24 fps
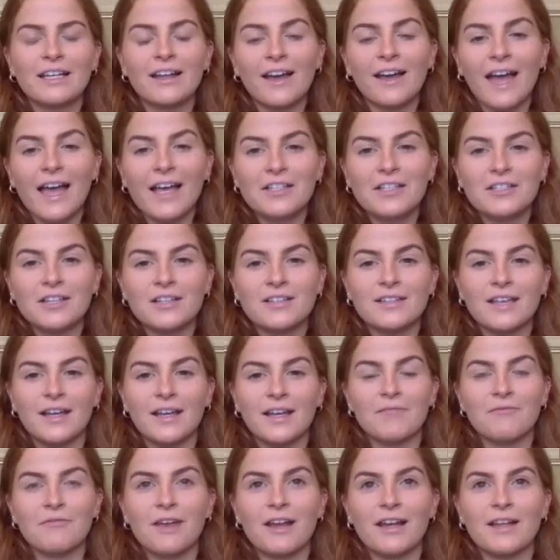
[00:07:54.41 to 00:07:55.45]
Like SJ said,
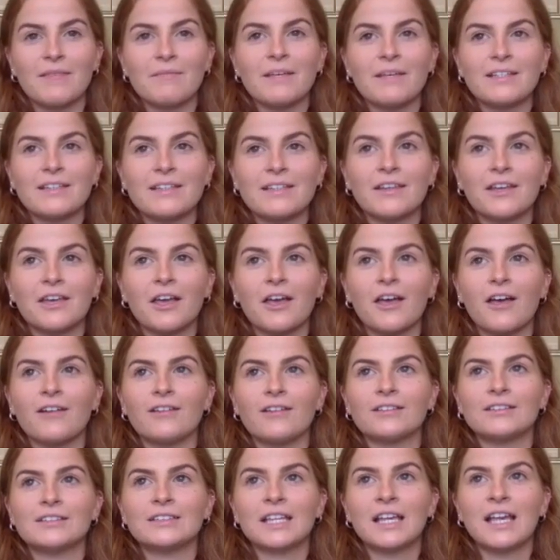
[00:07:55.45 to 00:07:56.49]
I'm really missing the
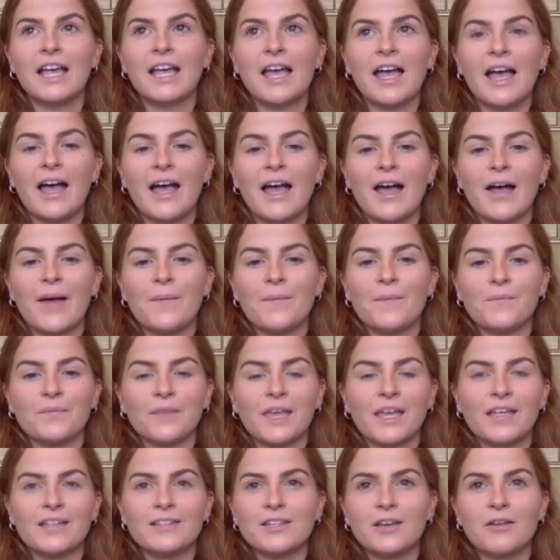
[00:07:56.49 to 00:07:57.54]
girls.
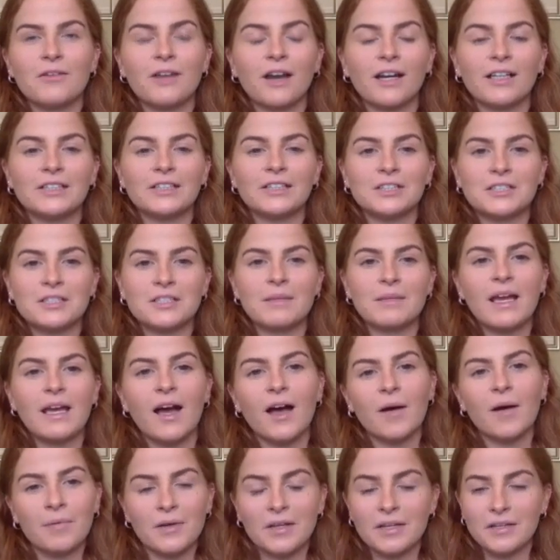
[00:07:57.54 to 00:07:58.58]
It's so nice just to meet
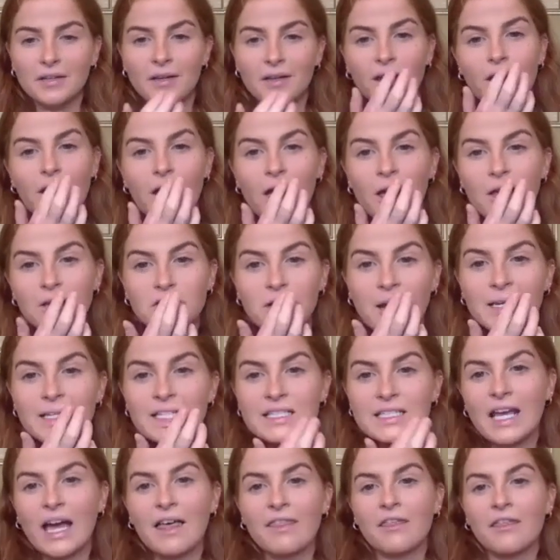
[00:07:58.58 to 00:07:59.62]
up and train
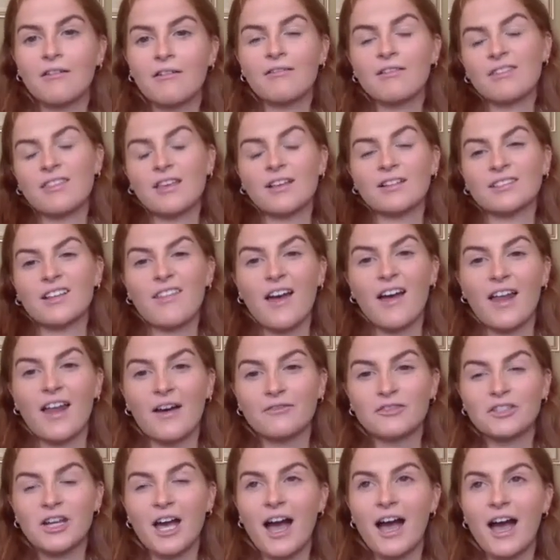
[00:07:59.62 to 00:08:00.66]
together and things like that,
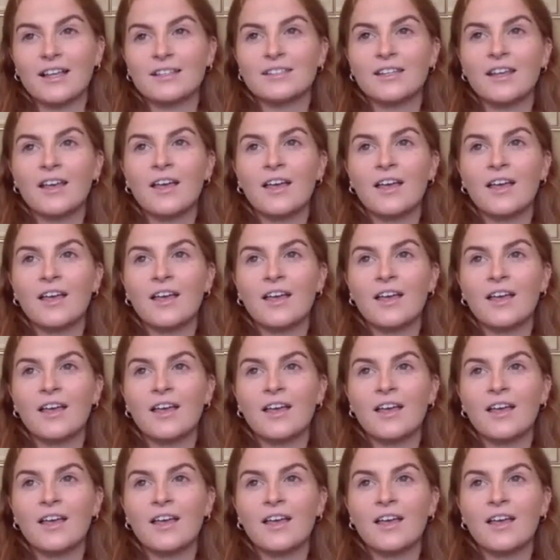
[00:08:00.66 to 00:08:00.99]
have chats.